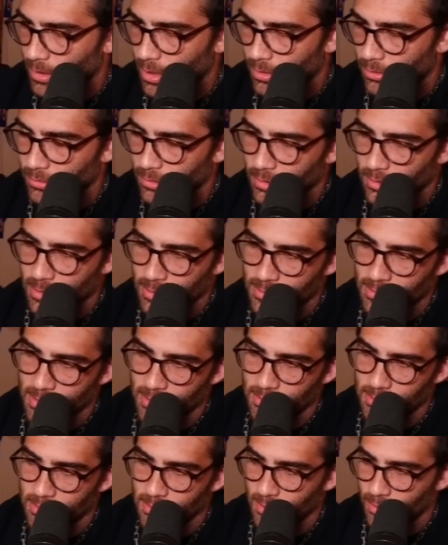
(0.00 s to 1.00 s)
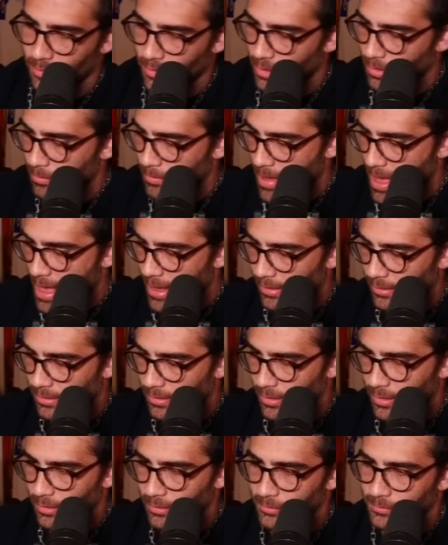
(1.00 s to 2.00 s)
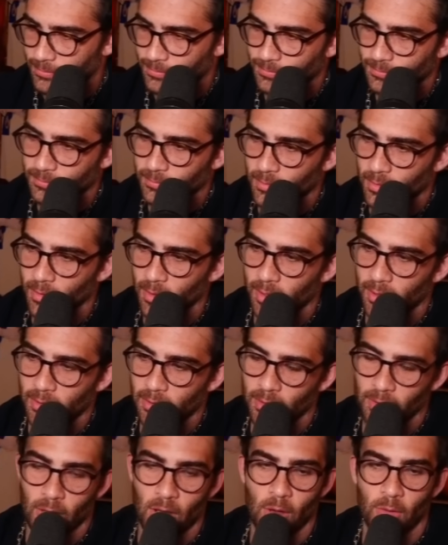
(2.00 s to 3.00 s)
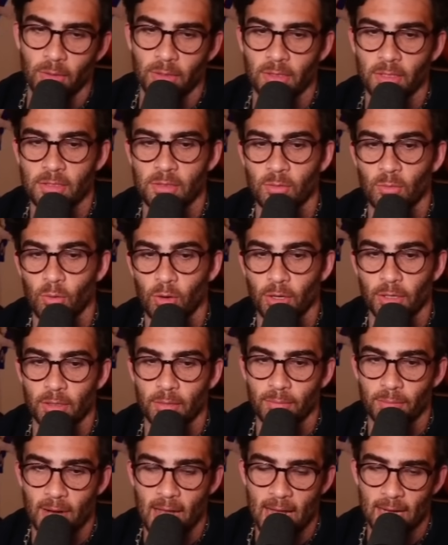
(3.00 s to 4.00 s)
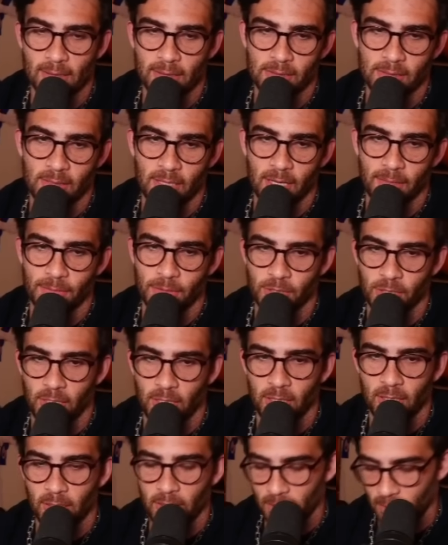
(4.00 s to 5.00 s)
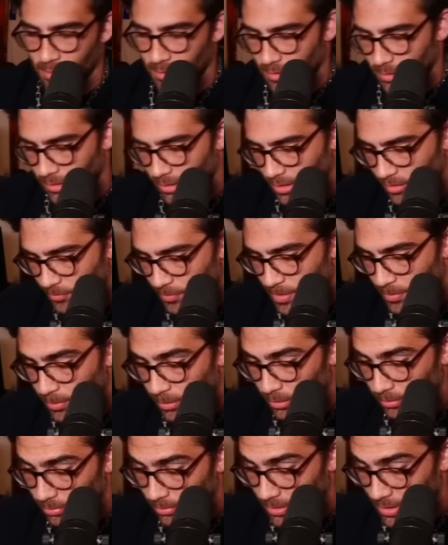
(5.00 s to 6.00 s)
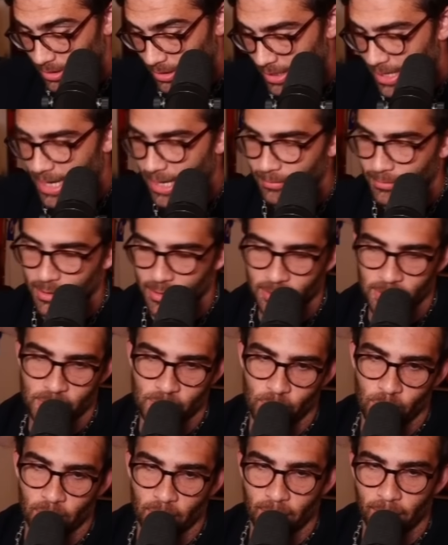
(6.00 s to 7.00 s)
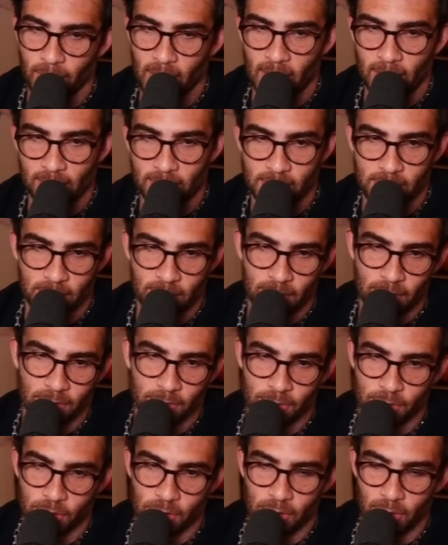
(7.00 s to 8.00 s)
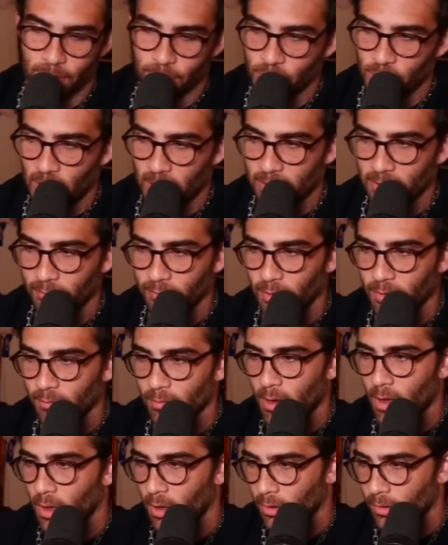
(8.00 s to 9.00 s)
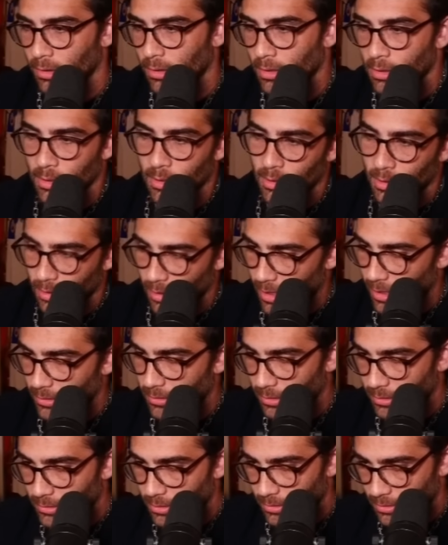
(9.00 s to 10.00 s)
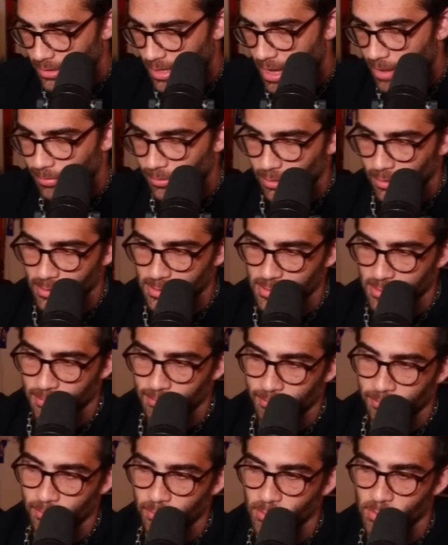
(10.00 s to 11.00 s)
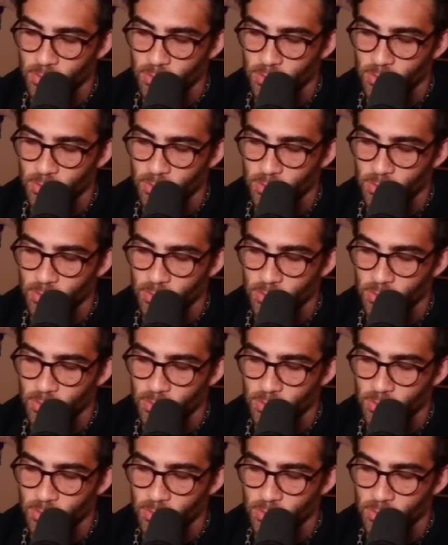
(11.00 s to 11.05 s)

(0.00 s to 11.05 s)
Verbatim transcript: I don't think that's necessarily a bad thing. Like, oh, it doesn't work in practice type shit. If people claim that it doesn't work in practice, then they're just objectively wrong. I think that capitalism